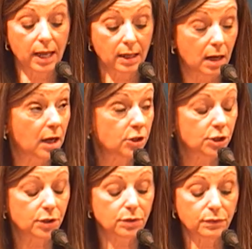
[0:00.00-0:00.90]
and
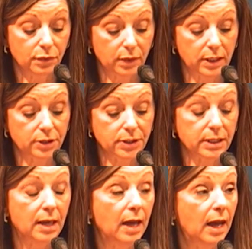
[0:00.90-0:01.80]
culture to
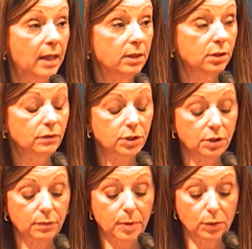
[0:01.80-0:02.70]
foreigners at the
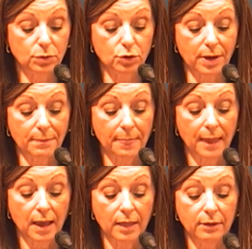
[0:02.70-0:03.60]
University of Perugia.
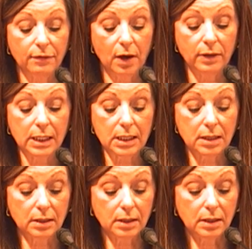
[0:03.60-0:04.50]
The following
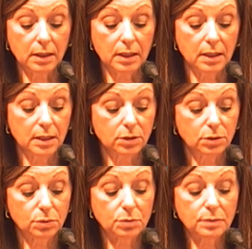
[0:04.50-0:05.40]
year, he
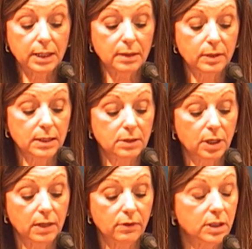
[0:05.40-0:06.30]
assumed
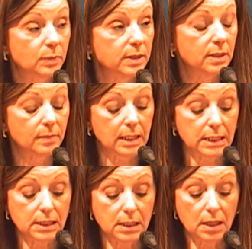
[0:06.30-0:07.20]
administrative
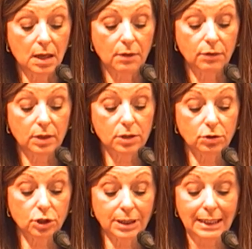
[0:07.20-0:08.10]
responsibility for the
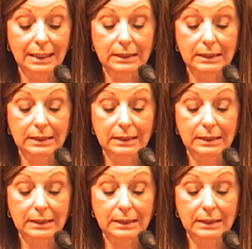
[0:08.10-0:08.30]
Società